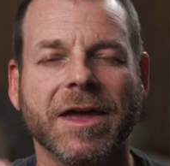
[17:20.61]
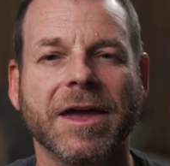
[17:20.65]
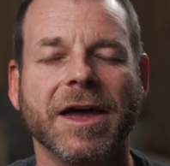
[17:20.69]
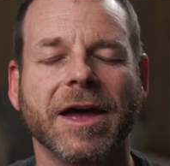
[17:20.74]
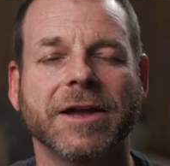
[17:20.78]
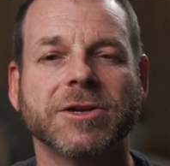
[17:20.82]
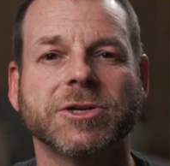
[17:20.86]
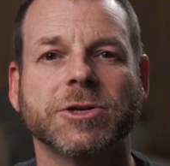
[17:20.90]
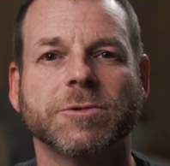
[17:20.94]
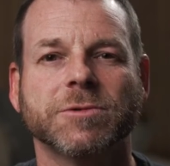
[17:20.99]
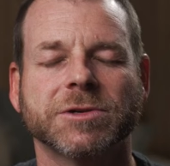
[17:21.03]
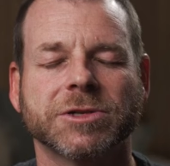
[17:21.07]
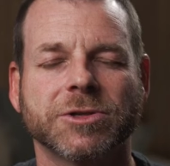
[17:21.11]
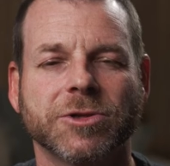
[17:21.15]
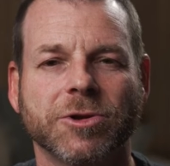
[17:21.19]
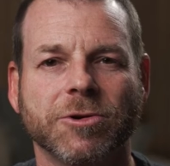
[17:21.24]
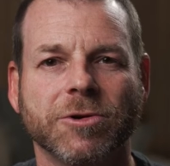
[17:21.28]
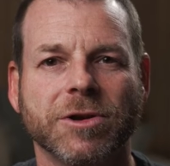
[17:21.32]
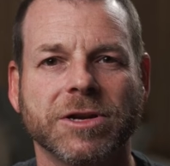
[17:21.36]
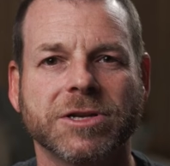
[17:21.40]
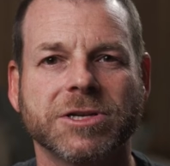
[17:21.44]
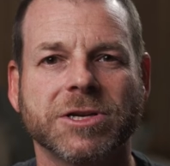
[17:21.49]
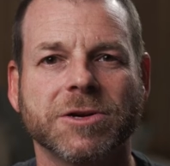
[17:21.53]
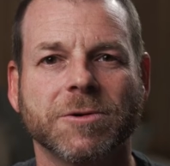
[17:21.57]
and she was
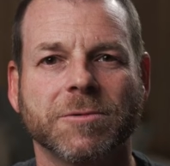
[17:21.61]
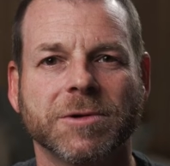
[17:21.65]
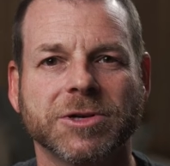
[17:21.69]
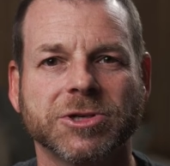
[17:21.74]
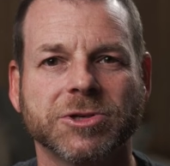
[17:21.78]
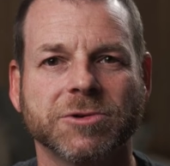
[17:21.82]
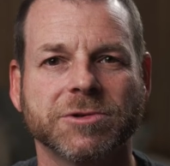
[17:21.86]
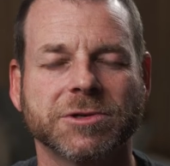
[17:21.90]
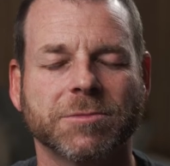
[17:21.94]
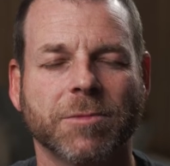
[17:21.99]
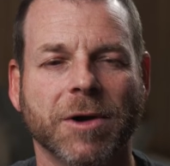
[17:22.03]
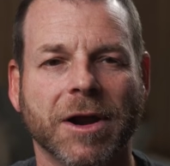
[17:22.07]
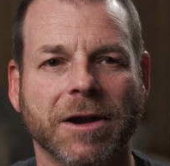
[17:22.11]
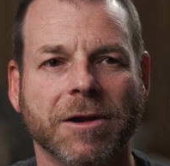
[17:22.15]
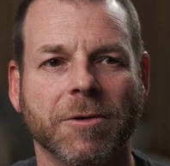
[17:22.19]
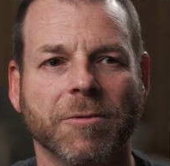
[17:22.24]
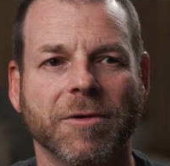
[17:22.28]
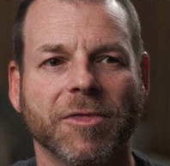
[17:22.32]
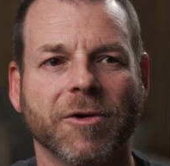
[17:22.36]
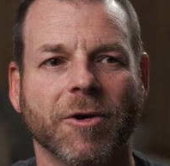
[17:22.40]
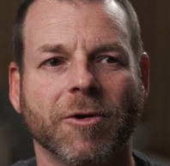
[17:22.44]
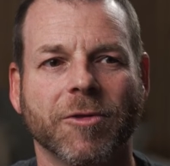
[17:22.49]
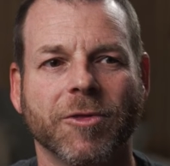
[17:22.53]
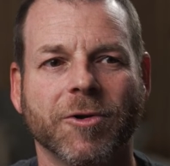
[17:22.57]
32 when she was pregnant
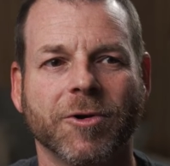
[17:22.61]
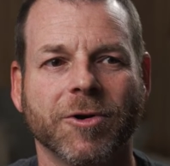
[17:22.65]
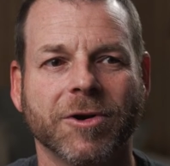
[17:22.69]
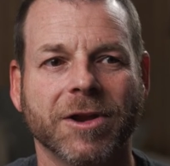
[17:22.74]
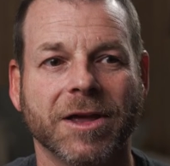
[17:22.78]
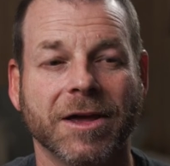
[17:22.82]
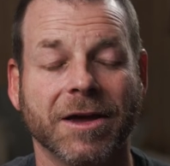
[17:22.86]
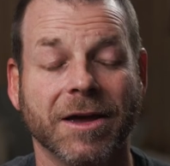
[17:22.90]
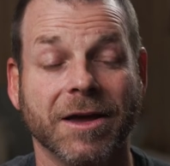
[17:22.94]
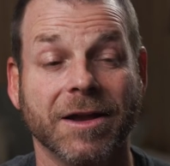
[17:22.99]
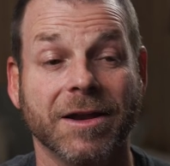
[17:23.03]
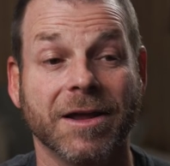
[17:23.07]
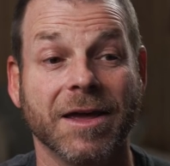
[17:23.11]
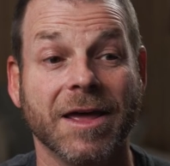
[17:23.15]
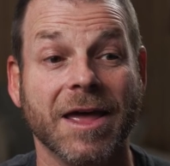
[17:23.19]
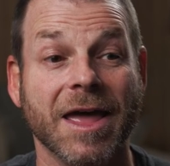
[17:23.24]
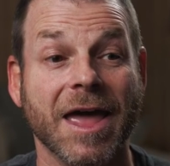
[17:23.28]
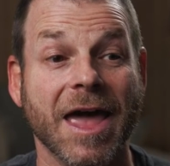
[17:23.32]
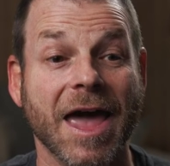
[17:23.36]
with our third kid.